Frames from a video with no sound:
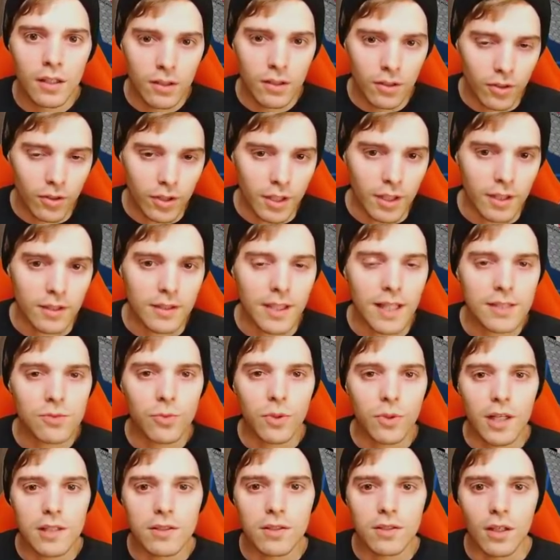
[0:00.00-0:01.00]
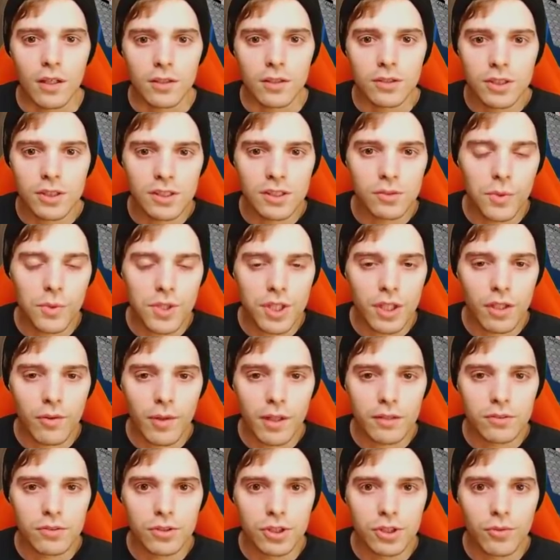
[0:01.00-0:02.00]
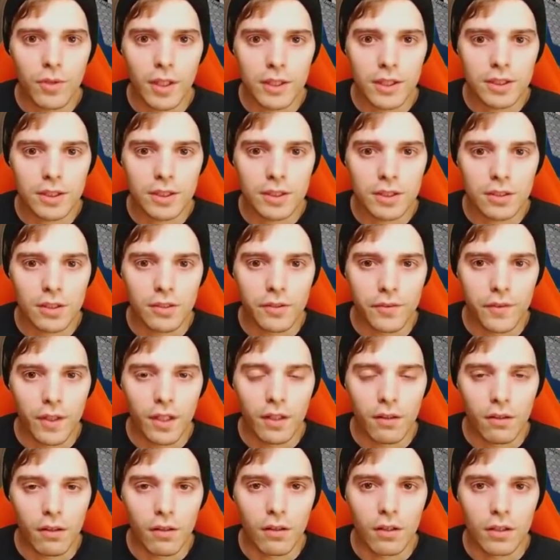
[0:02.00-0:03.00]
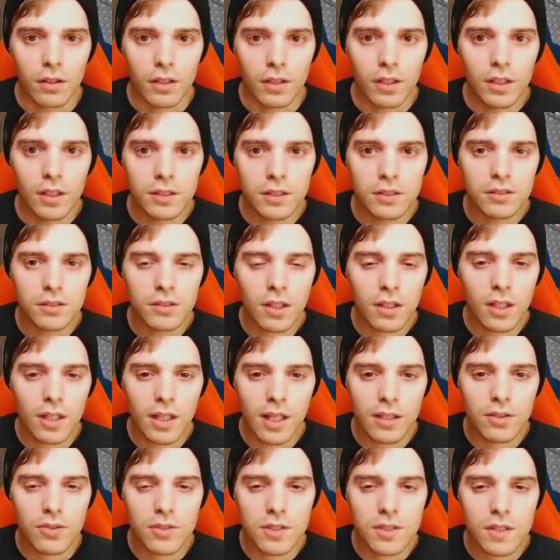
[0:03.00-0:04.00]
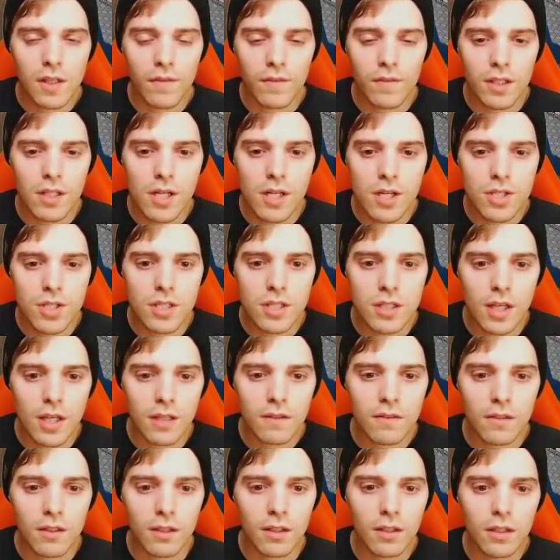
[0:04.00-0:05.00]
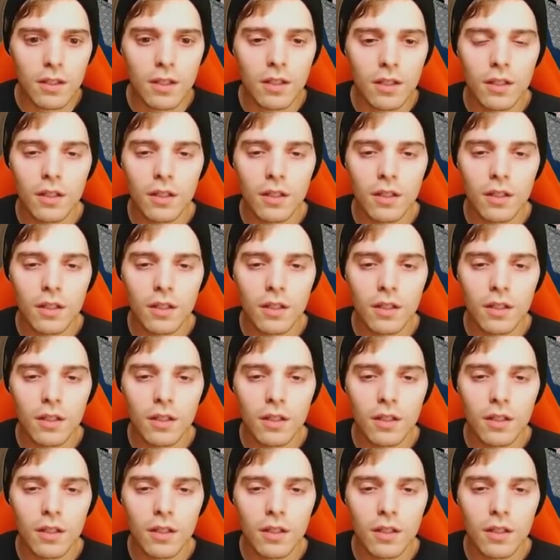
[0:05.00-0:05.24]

Okay, that's what I thought. Just switching around to Jirachis all day long. He's not gonna get to 7 energies, I think.